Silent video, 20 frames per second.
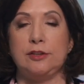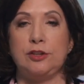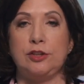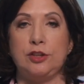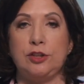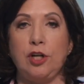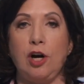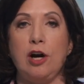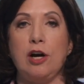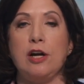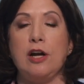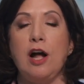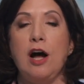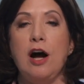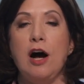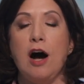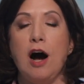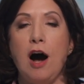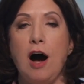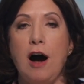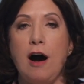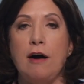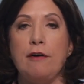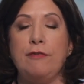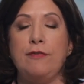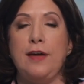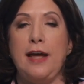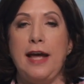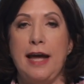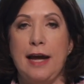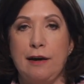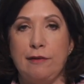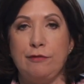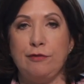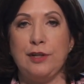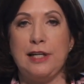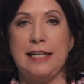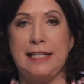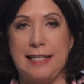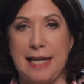start off
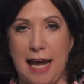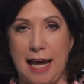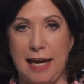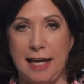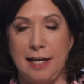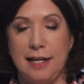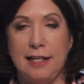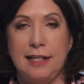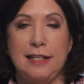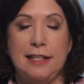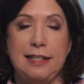every day.